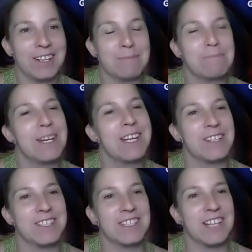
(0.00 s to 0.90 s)

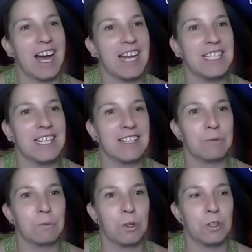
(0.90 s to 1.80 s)
because I didn't
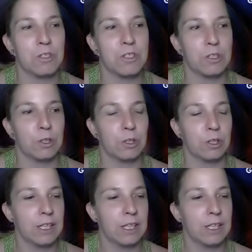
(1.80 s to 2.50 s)
want to,